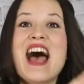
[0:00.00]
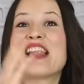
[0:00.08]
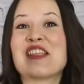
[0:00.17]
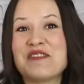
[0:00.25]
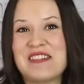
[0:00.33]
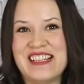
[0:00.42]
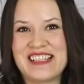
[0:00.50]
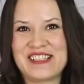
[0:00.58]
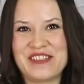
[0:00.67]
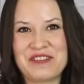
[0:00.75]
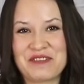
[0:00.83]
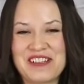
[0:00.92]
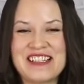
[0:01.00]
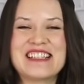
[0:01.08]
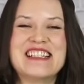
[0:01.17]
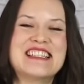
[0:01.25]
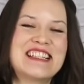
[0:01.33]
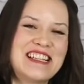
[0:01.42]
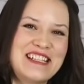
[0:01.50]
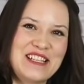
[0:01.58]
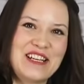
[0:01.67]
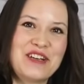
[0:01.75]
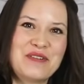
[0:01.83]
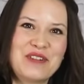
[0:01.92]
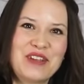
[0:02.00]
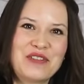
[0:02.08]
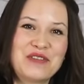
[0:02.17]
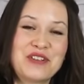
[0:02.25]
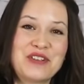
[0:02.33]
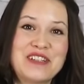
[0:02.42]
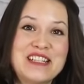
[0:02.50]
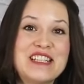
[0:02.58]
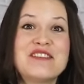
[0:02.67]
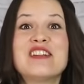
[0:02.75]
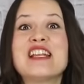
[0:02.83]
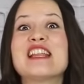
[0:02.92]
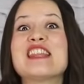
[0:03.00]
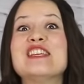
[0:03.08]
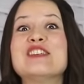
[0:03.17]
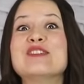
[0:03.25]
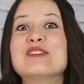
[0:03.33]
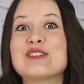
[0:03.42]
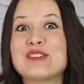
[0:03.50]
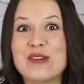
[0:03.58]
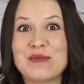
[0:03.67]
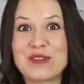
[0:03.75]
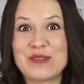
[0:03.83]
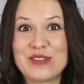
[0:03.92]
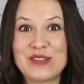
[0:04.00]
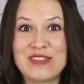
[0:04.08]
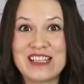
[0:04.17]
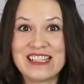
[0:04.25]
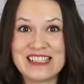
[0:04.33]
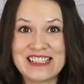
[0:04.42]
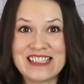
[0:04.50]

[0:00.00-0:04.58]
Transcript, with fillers: Hello, my dear sewing friends. It's Alisa here with Thoughtful Creativity. Thank you so much for tuning in